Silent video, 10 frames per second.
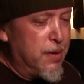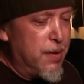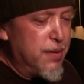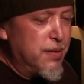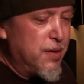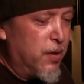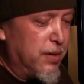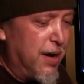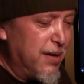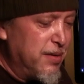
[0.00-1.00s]
There's all
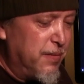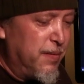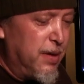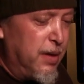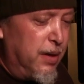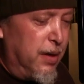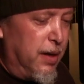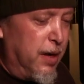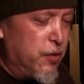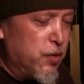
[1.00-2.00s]
kinds of
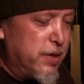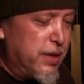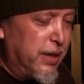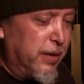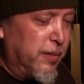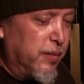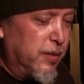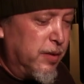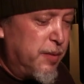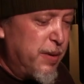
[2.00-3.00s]
interesting,
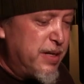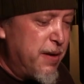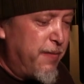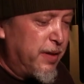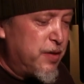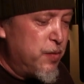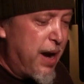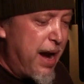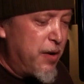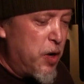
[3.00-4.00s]
specific to
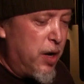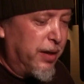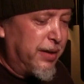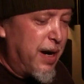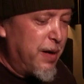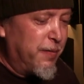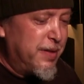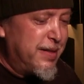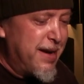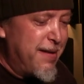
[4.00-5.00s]
analog kind of
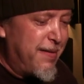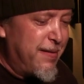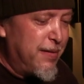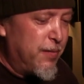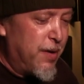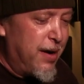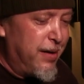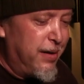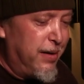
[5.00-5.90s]
synth, right?